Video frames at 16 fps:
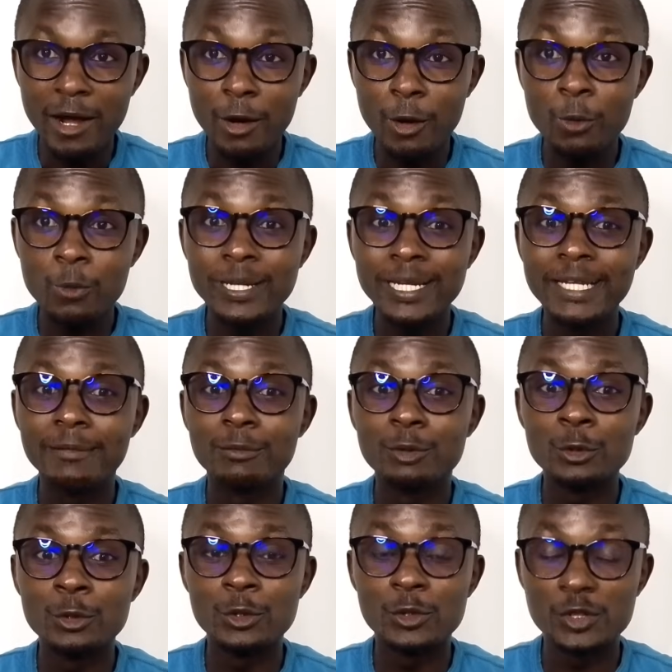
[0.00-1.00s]
how William
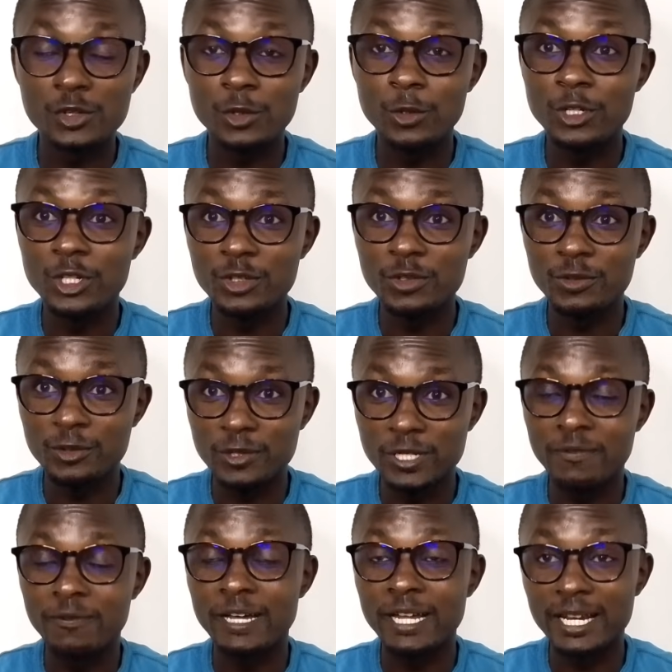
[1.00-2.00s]
Ruto is continuing to
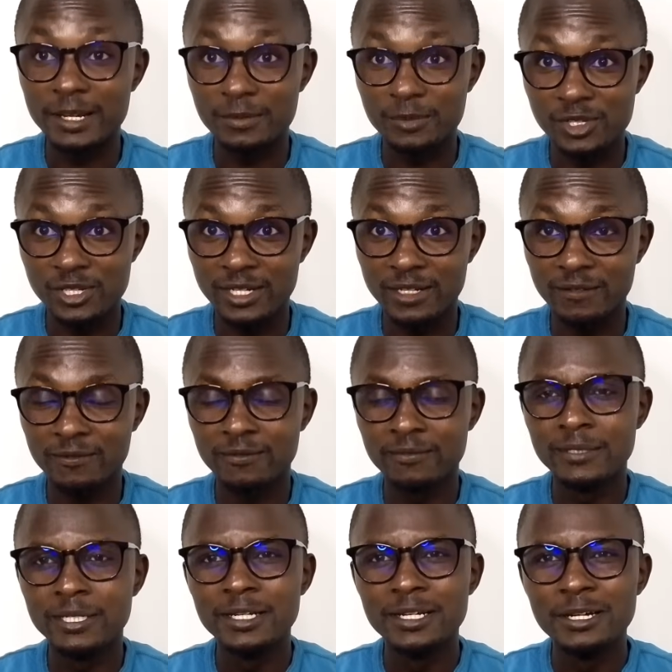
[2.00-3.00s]
defend himself.
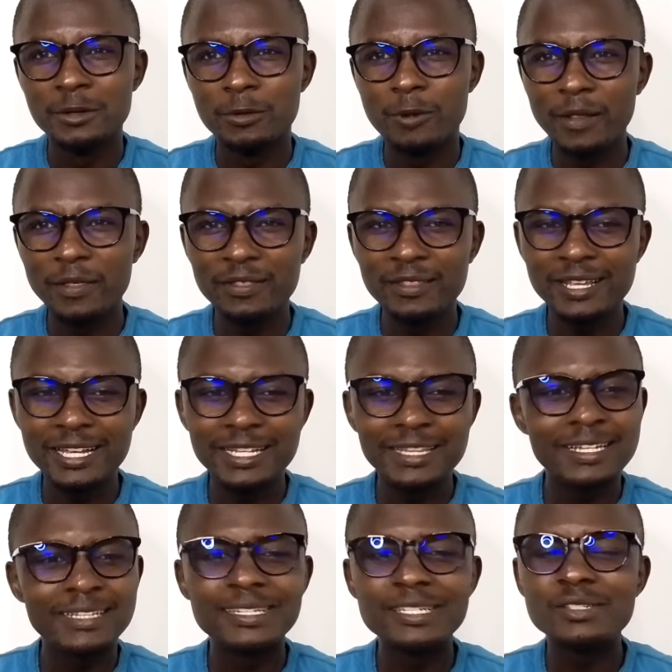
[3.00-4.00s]
One thing
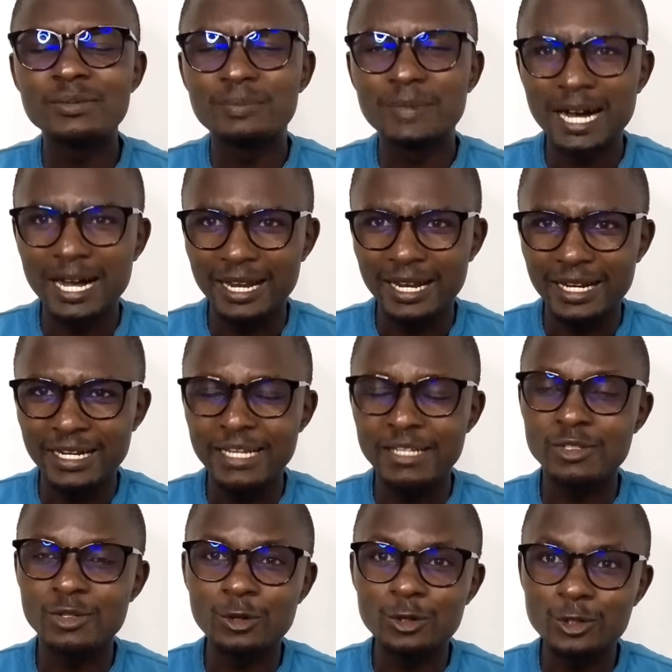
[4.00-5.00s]
that this man
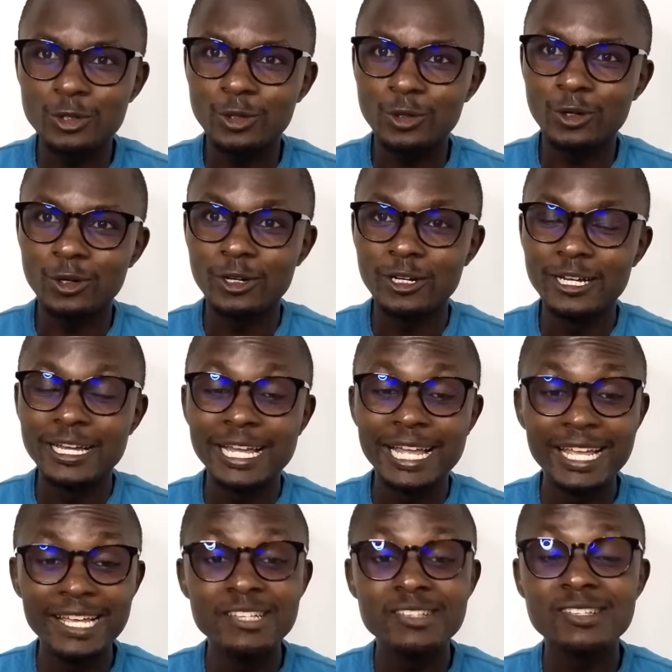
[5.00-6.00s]
does not know,
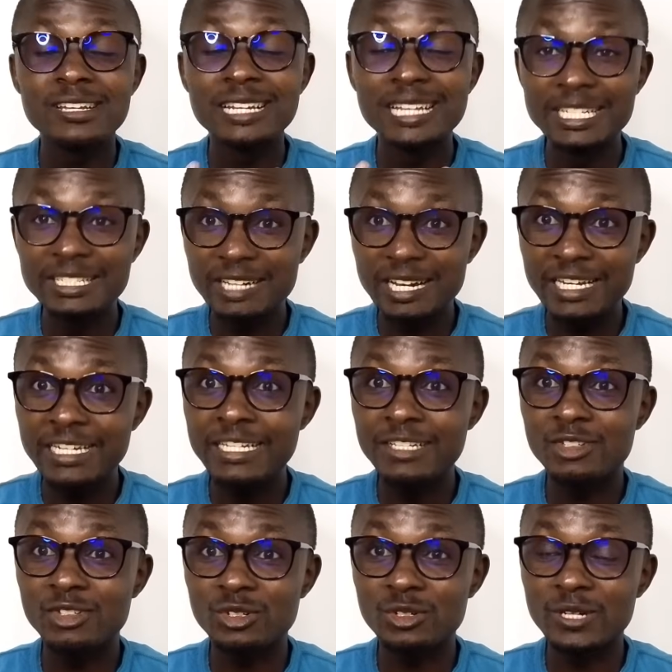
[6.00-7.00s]
he is literally
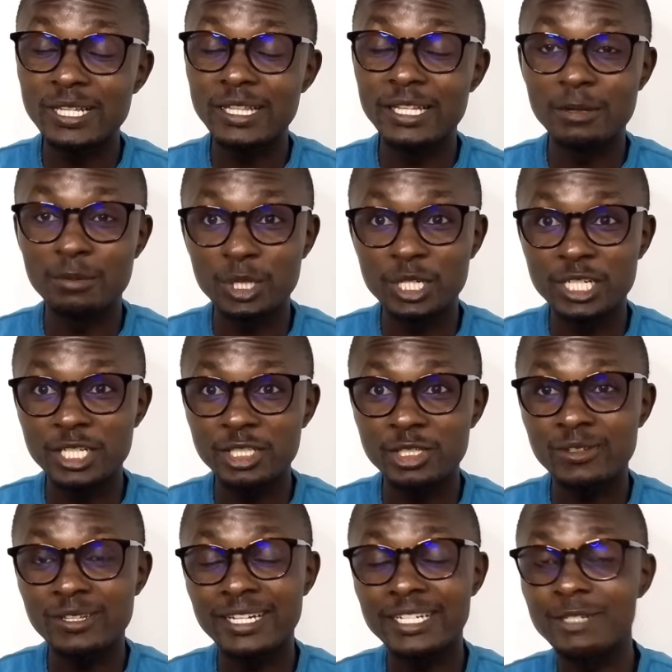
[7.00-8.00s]
destroying the
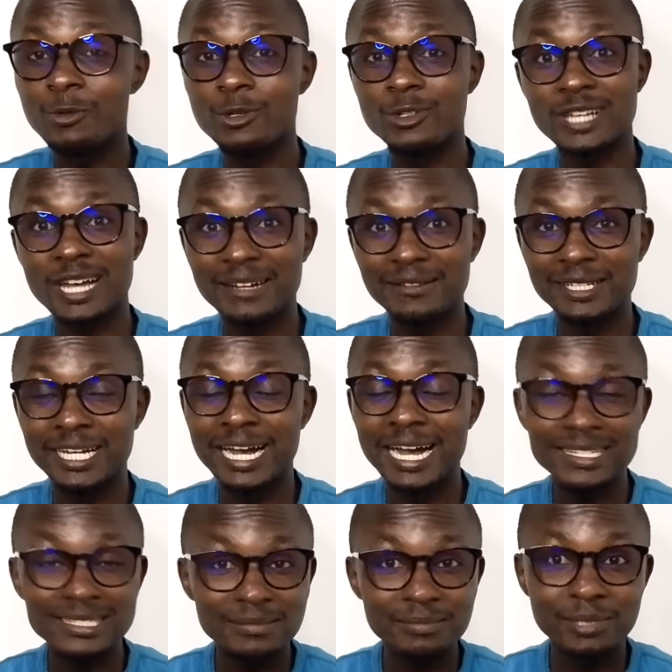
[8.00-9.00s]
reputation that he was having
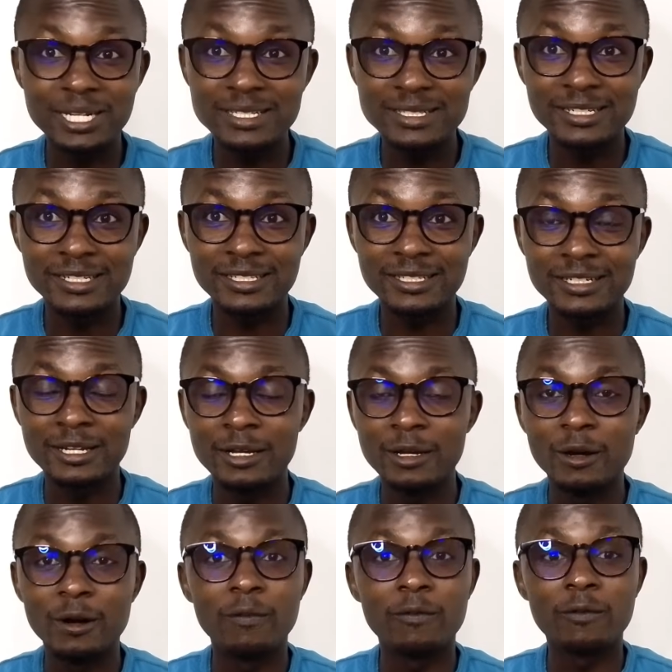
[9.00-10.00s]
as the president
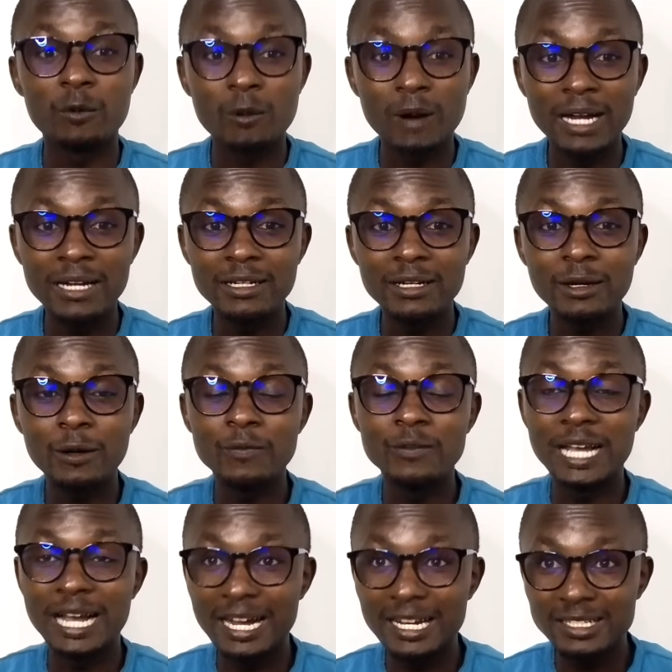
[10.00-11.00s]
of one of
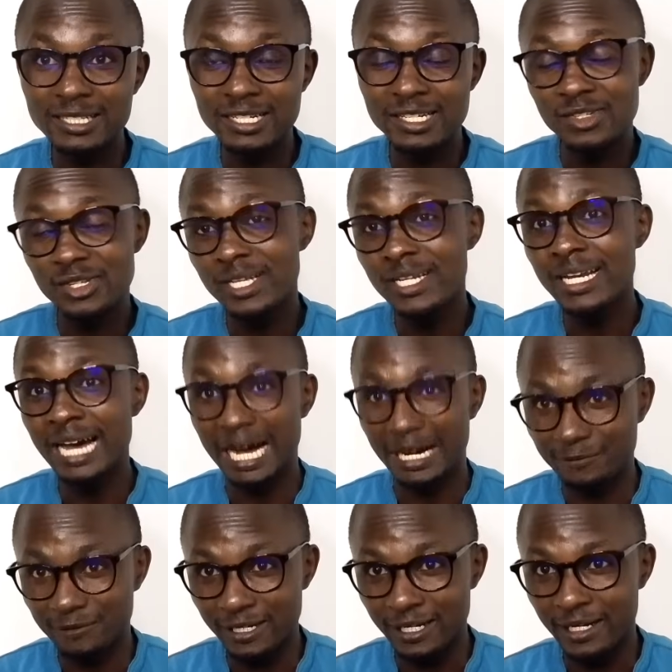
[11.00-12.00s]
the countries in
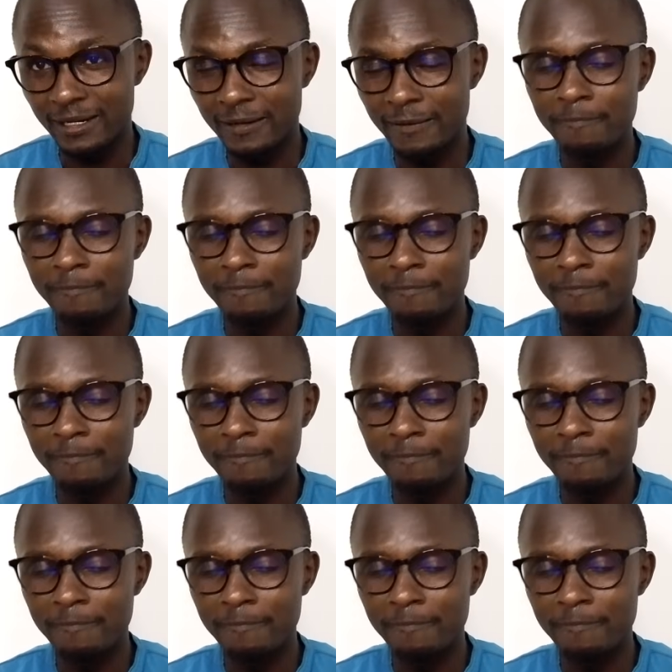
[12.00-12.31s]
Africa.